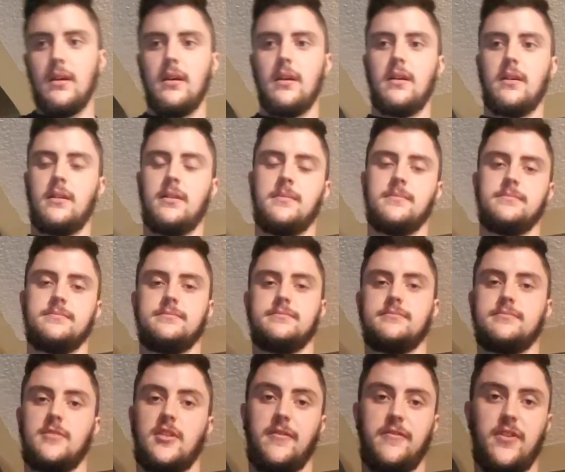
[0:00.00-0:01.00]

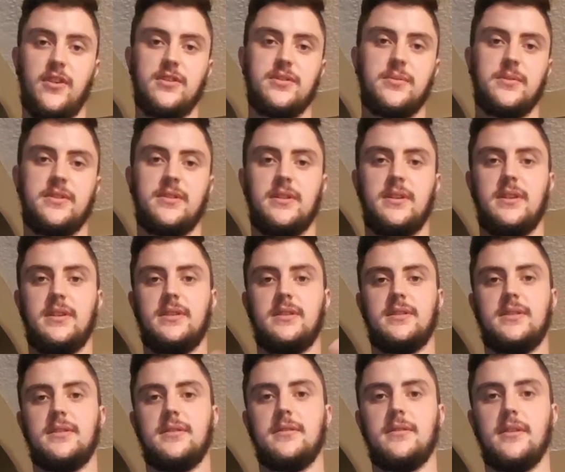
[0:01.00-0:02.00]
The first one
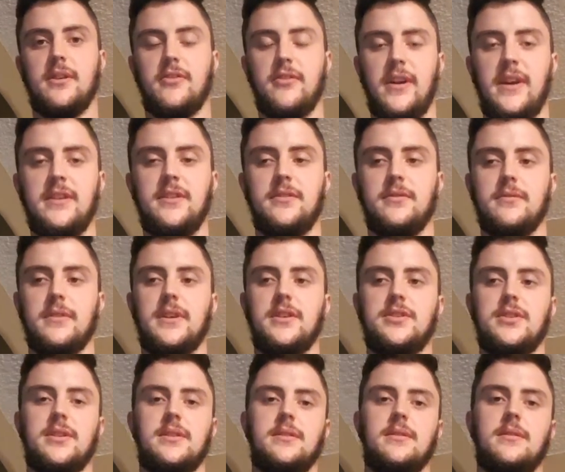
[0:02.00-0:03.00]
is the cranial
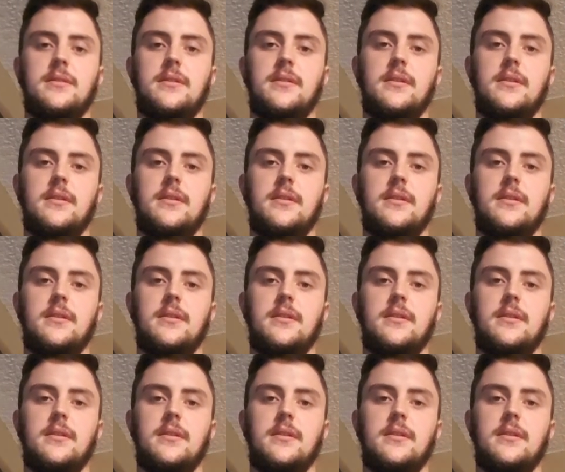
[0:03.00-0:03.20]
region,